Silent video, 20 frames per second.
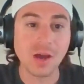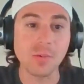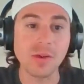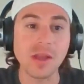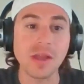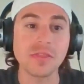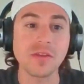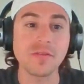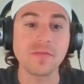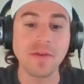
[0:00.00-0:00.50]
We
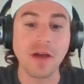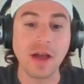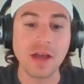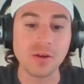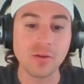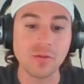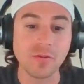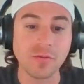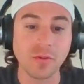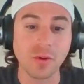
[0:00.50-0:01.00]
had the
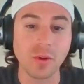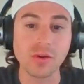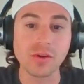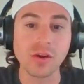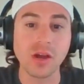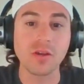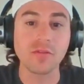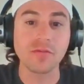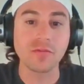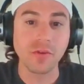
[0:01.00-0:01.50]
Final Four
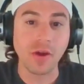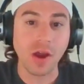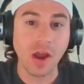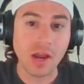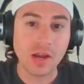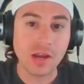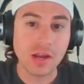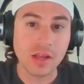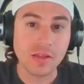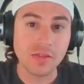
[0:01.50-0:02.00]
on
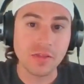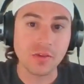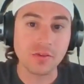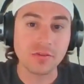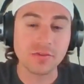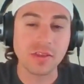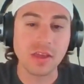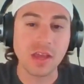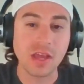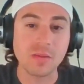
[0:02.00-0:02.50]
Friday,
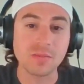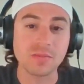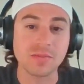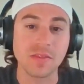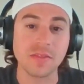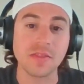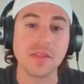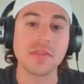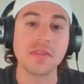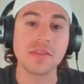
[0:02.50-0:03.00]
those games,
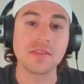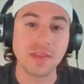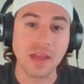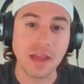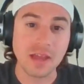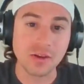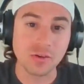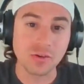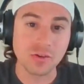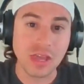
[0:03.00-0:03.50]
and then the
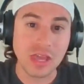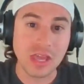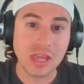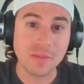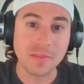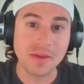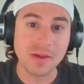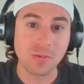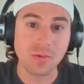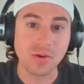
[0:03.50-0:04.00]
title
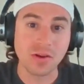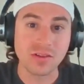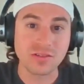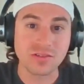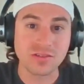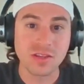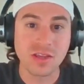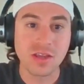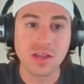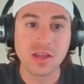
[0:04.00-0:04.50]
game. It
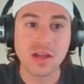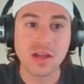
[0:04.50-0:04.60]
was